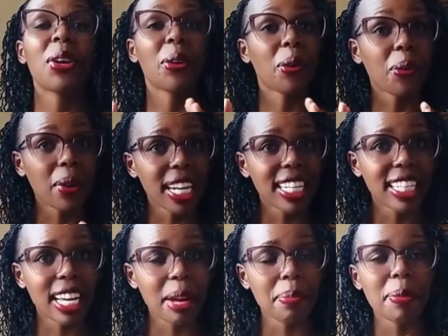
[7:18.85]
No
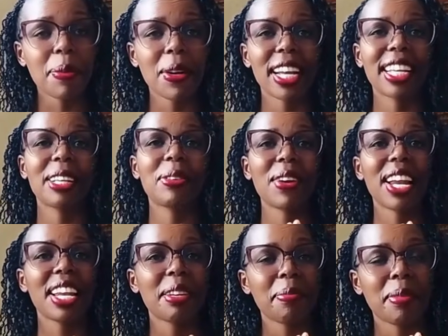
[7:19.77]
wonder people like
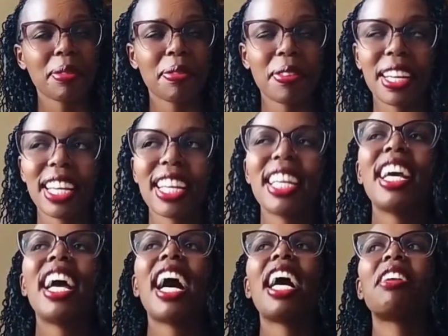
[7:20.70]
Warren Buffett
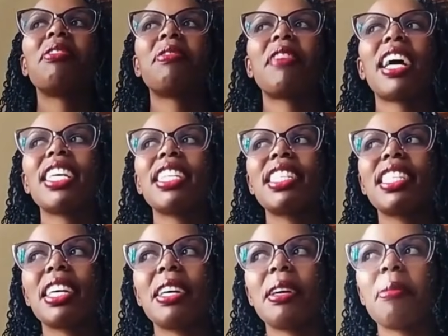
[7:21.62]

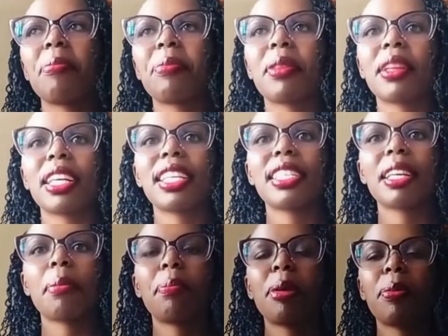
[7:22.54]
advised
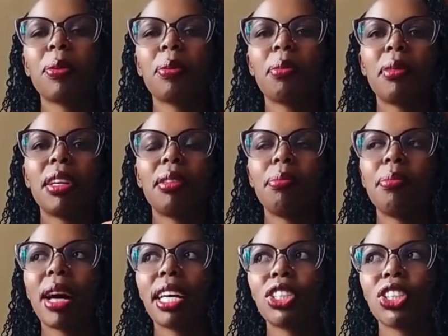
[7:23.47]
some people,
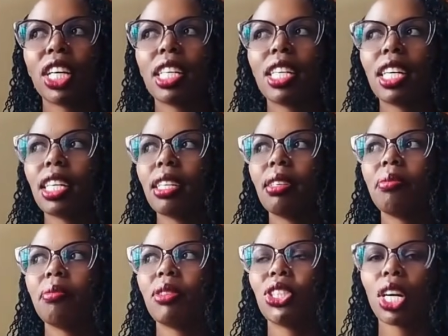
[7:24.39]

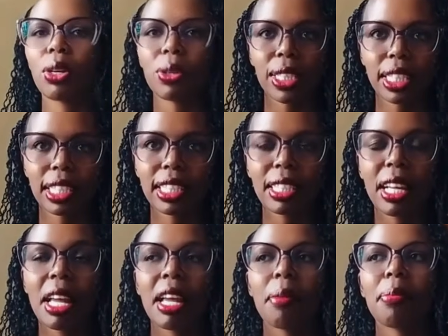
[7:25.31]
Berkshire shareholders,
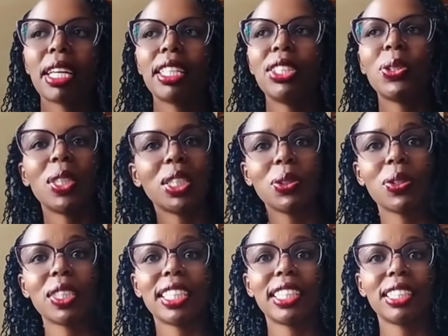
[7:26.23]
back in
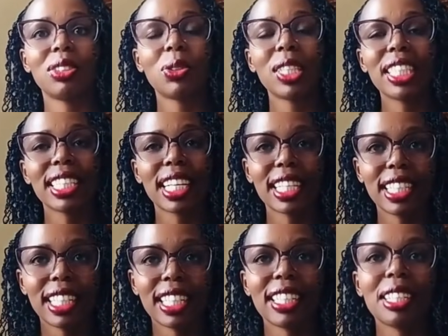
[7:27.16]

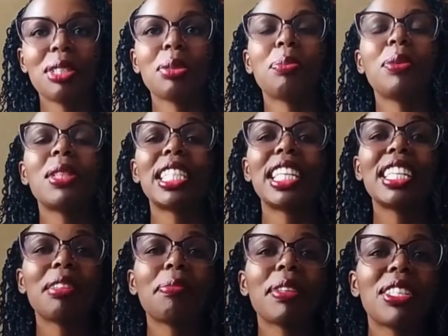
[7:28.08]
2013 to put
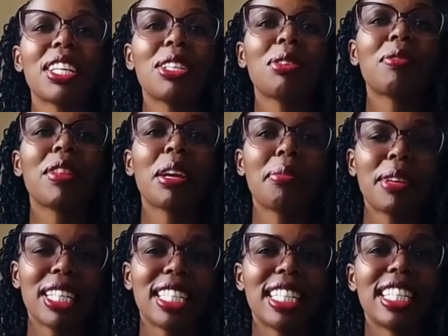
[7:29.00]
90% of their
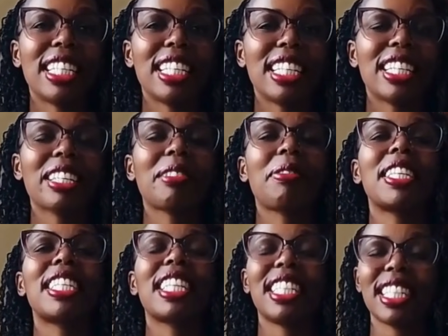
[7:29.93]
money in index
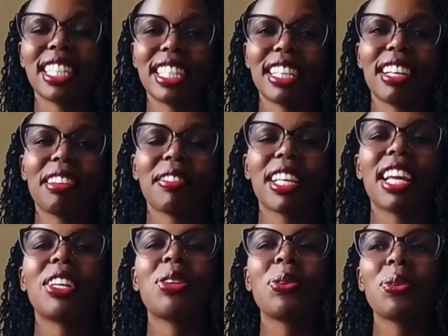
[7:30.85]
fund and ETFs.
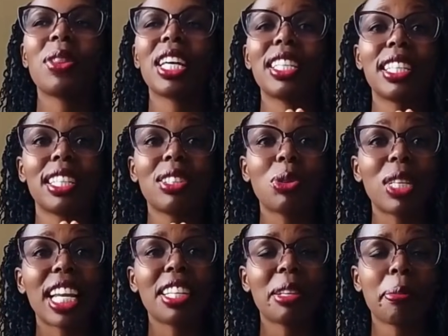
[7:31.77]
I know that
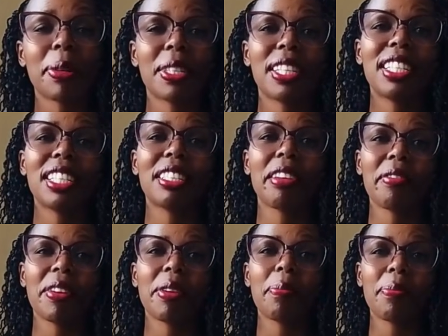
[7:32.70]
90% is a
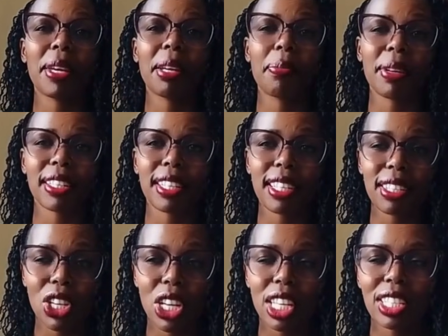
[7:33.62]
very big
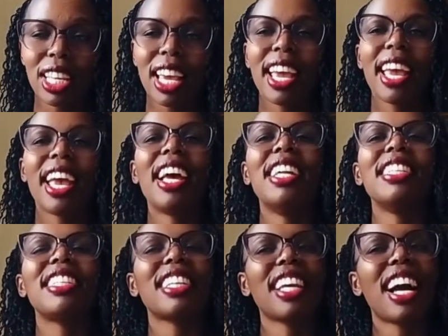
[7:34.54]
percentage,
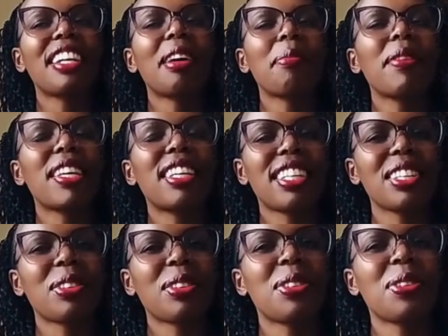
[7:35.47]
and he had a big
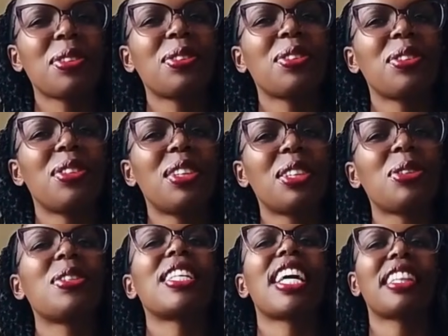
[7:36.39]
reason to
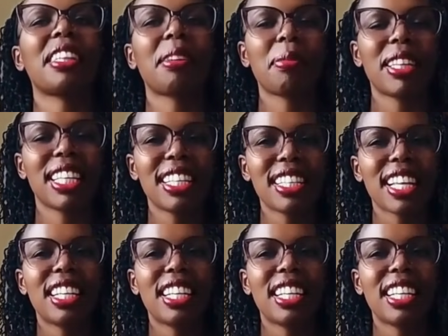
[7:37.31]
tell them this.